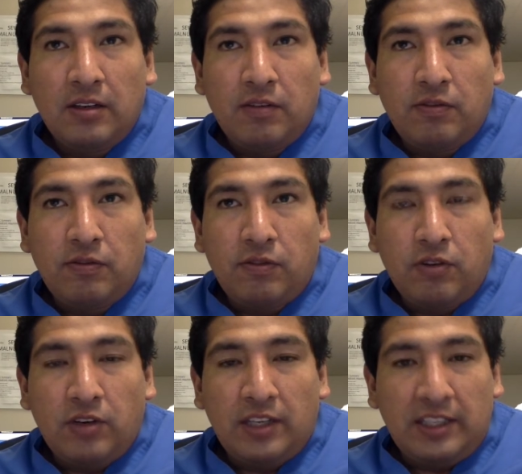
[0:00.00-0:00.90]

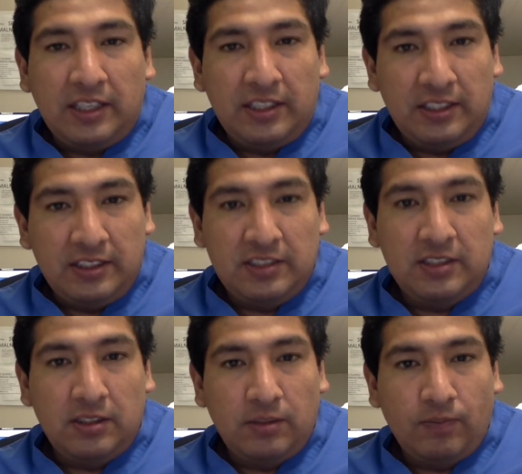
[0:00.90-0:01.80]
for attendings
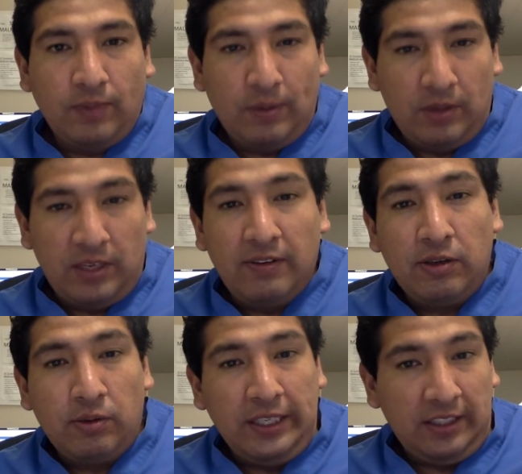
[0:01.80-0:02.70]
when
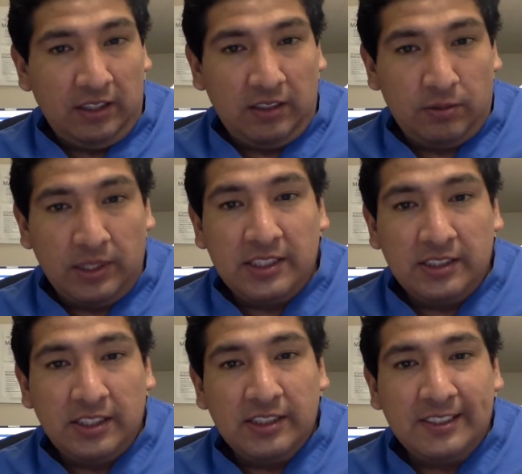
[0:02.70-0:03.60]
evaluating
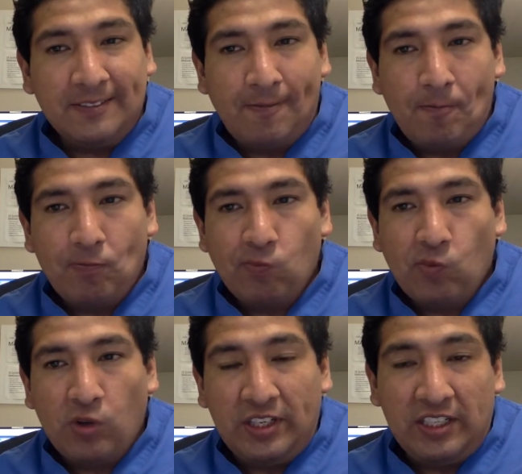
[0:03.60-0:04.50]
residents
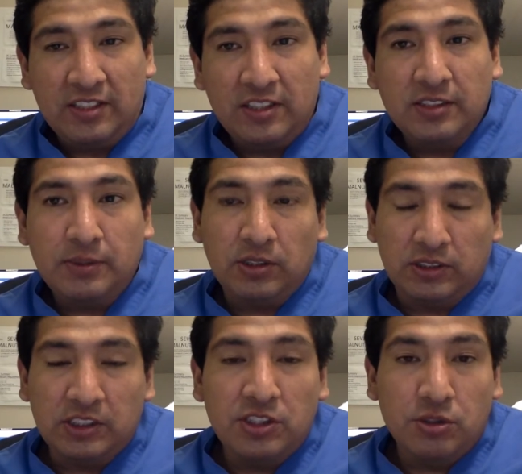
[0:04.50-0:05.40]
or interns, because
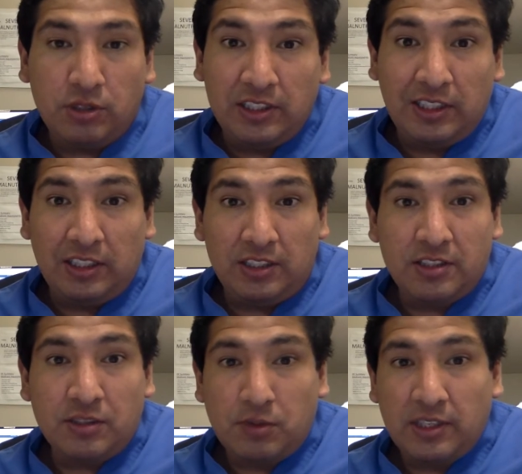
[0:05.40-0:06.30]
it's usually the
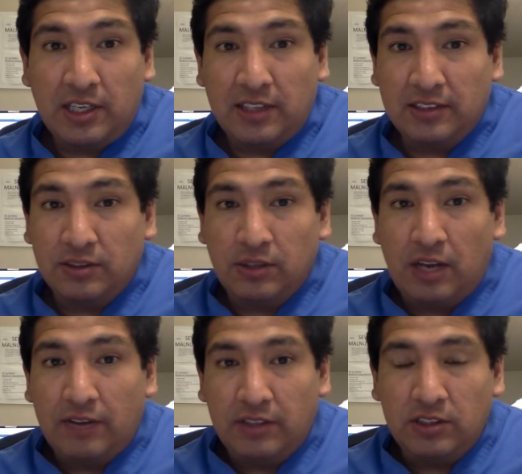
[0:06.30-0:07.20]
interns the one that has to
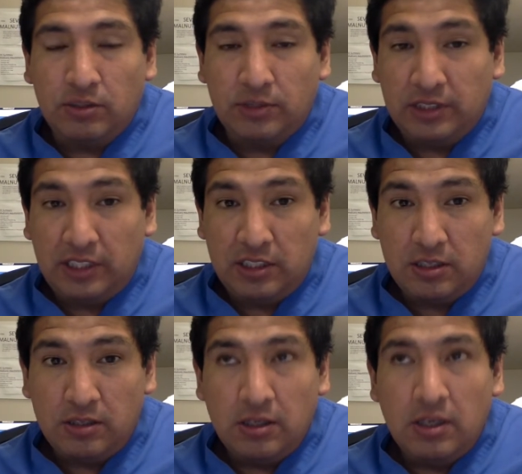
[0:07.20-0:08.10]
have this
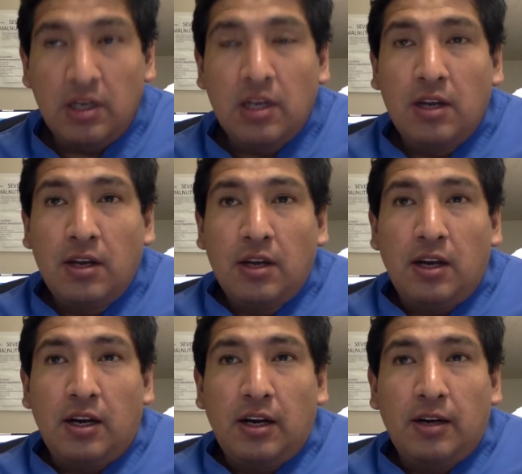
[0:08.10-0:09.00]
conversation,
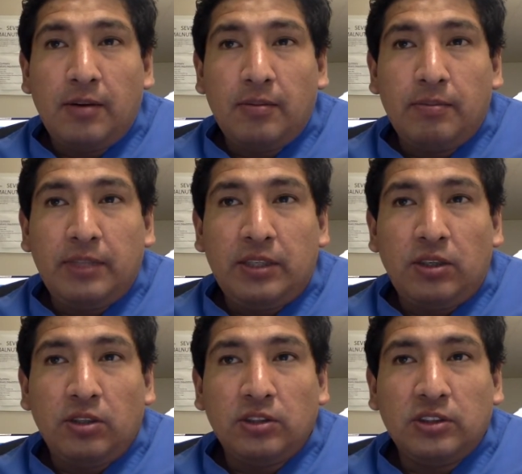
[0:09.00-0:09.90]

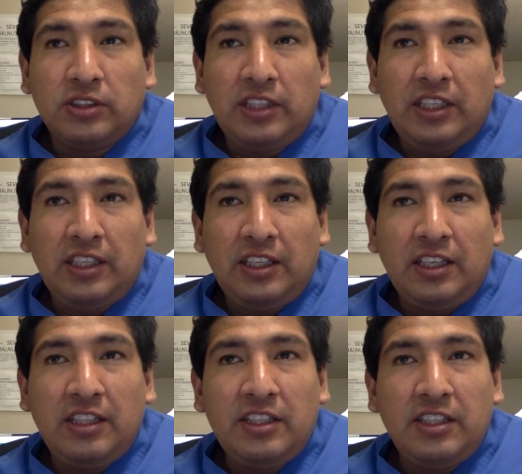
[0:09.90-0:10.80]
because
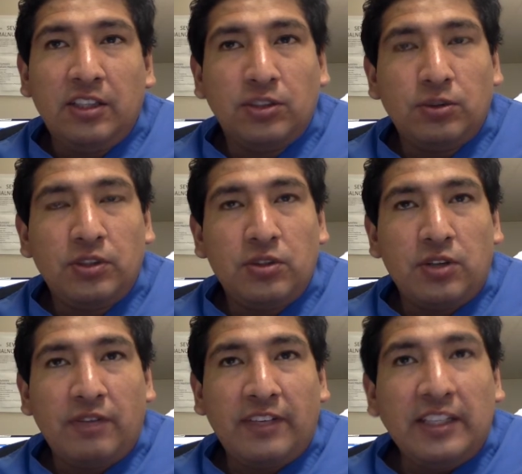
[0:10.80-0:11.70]
it deals with your
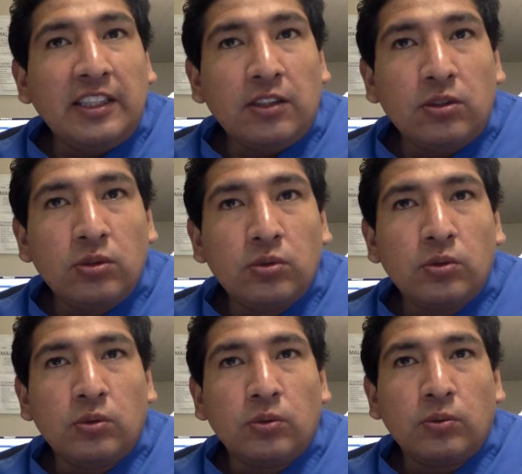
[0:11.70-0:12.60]
ability
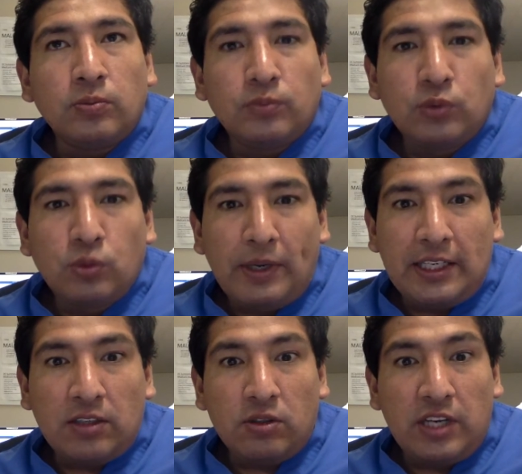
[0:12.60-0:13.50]
to make
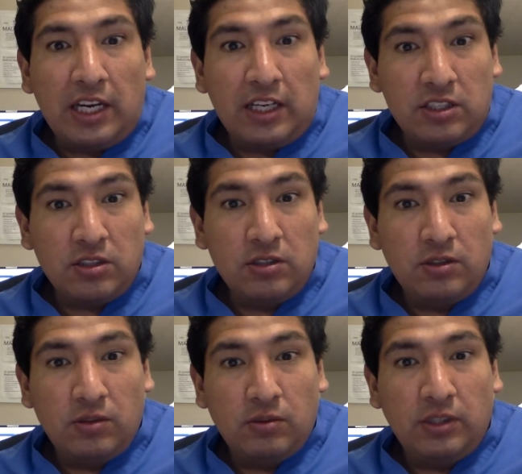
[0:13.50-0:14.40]
a
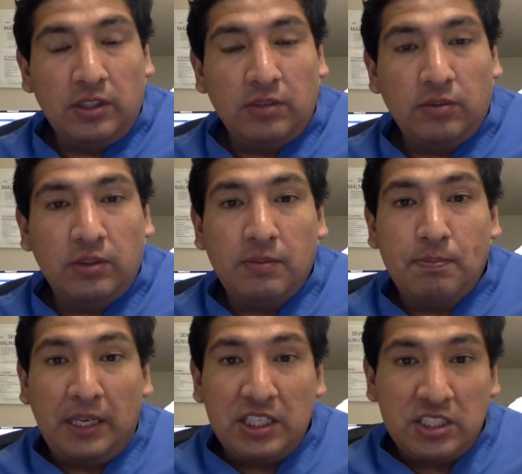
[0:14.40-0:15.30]
connection with the
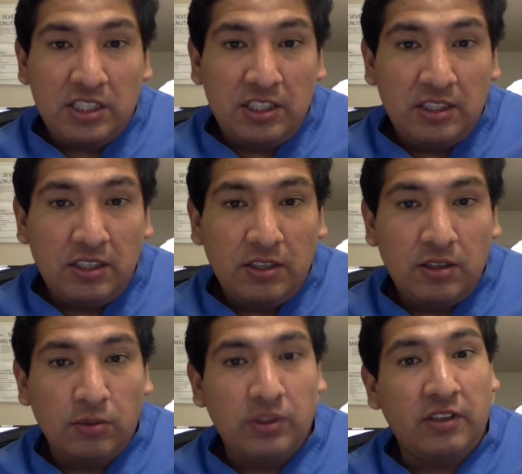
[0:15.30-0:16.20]
patient,
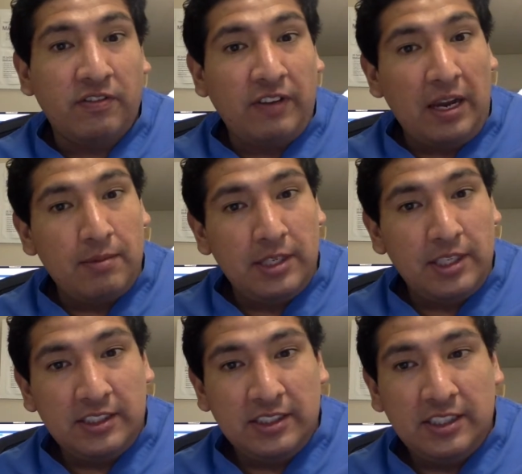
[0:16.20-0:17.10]
with their
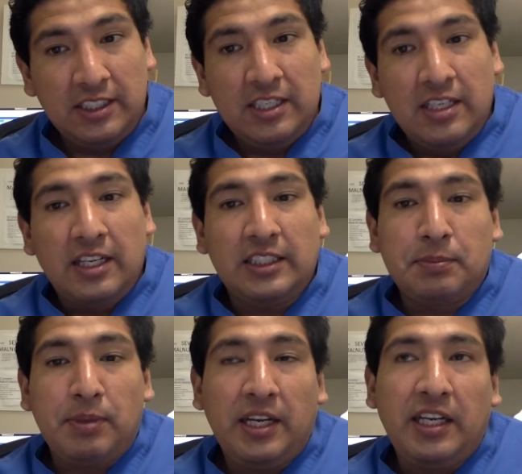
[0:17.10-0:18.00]
families,
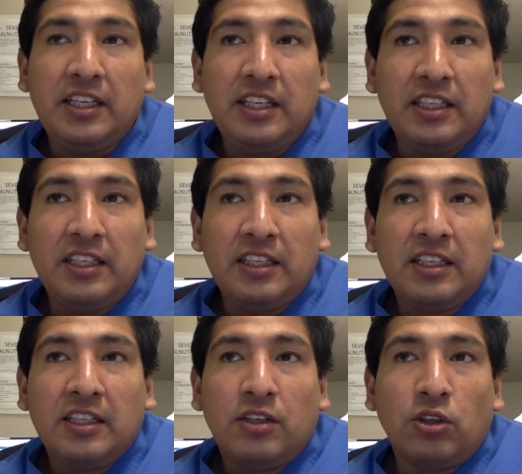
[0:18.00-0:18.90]
explaining
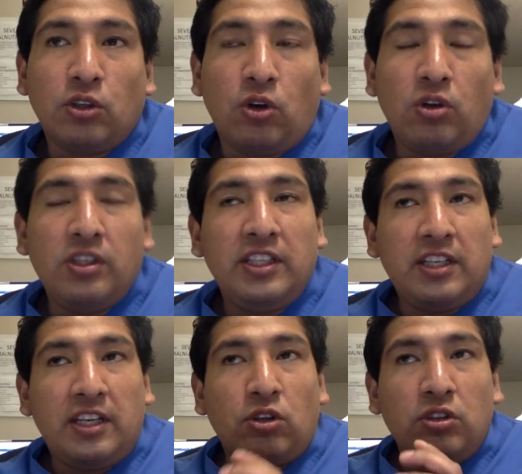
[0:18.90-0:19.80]
not only
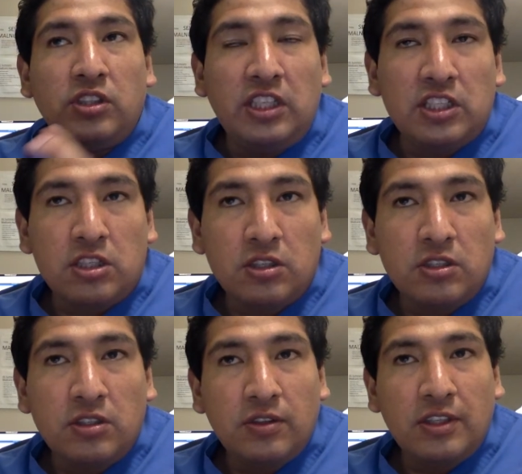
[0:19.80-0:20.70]
their
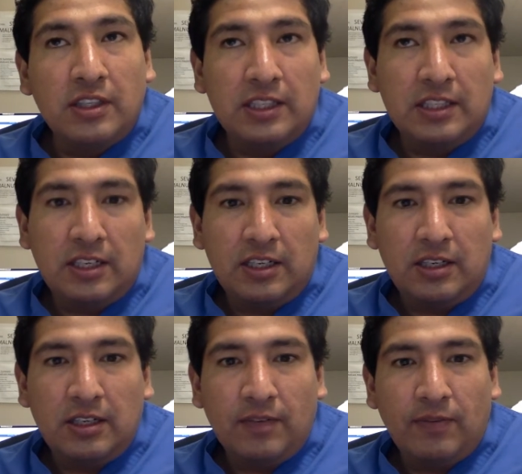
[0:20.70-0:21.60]
condition,
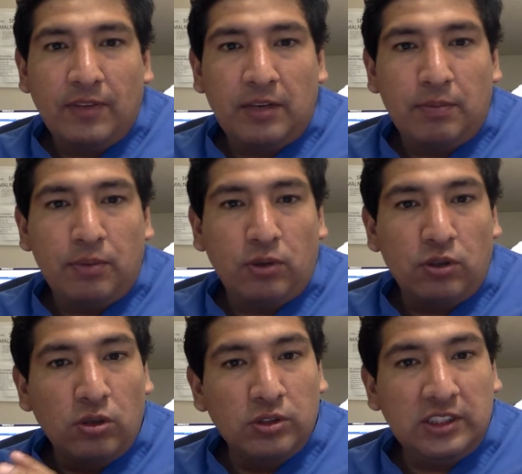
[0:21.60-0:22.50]
their
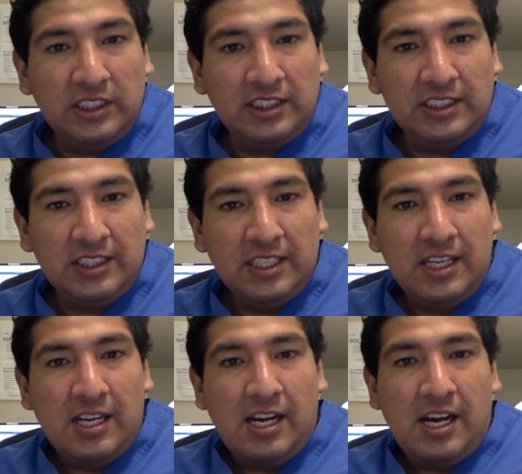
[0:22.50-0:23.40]
prognosis,
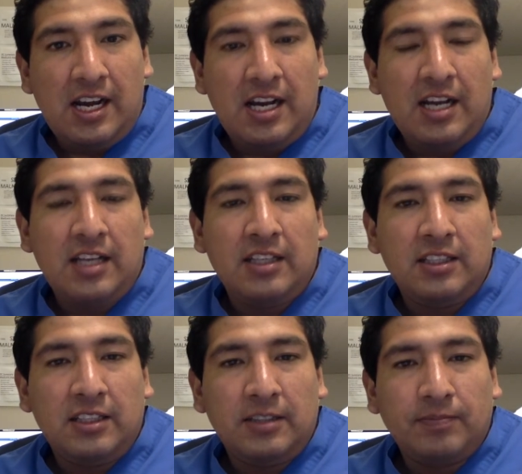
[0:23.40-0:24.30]
and